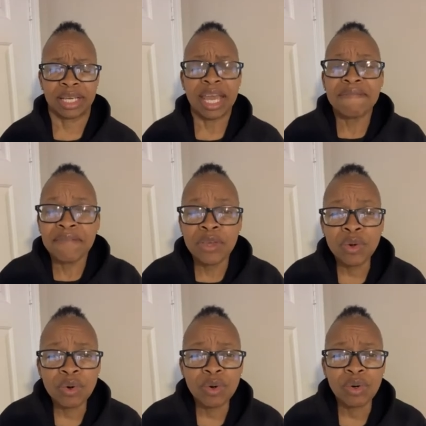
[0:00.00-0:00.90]
If
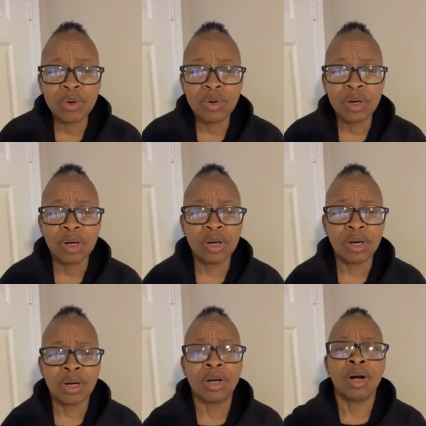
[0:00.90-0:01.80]
you
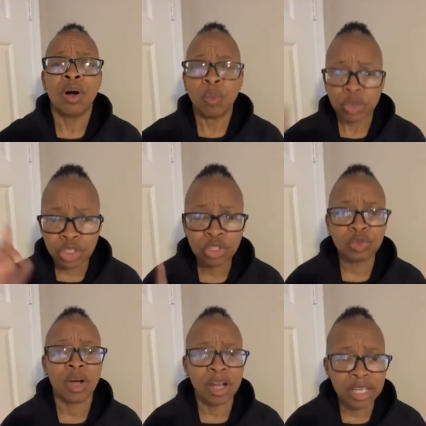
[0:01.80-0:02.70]
were
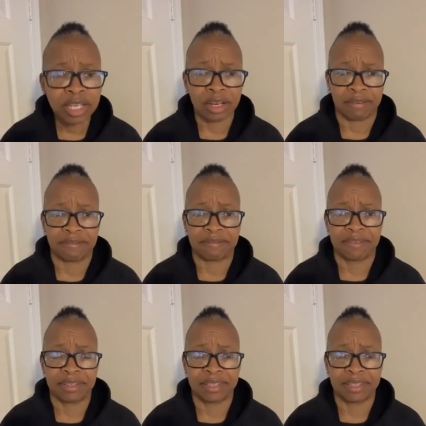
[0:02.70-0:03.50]
strong enough